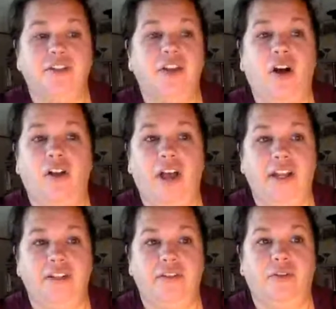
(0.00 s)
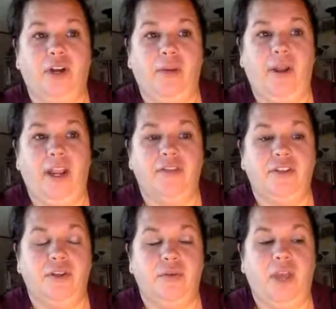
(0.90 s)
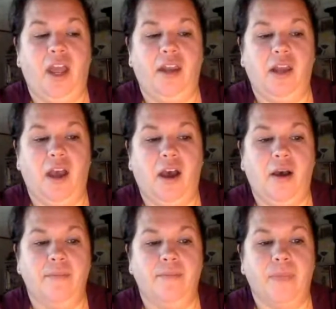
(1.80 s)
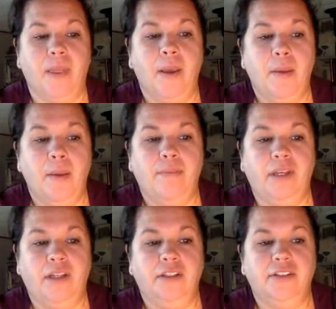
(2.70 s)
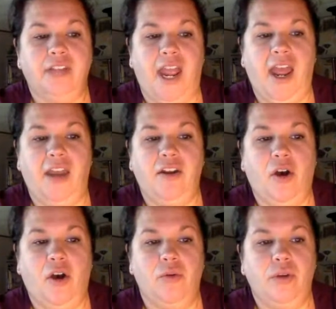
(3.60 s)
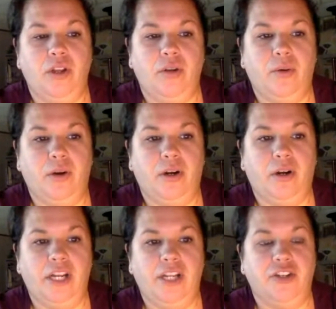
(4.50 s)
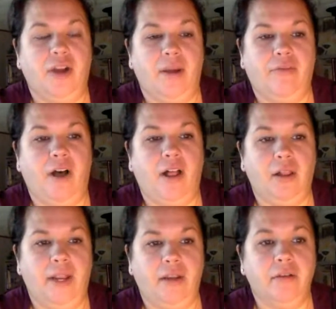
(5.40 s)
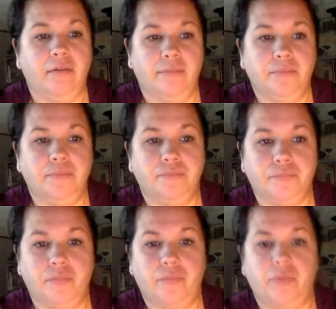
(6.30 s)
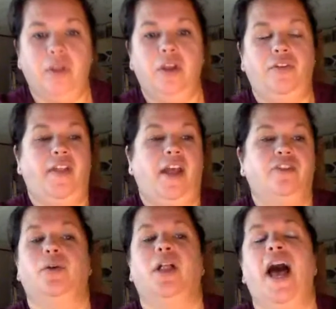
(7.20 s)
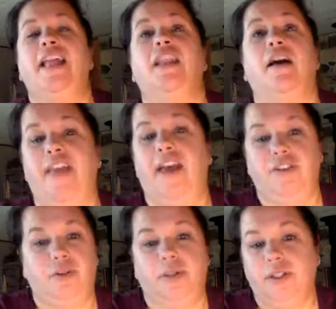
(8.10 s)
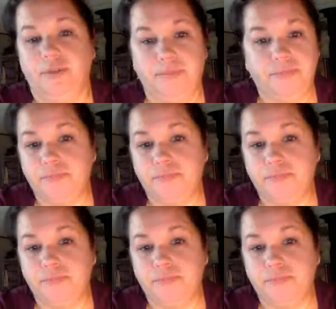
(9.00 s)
There's all kinds of great ways you can build and hone your Instagram following using that tool. I love that tool.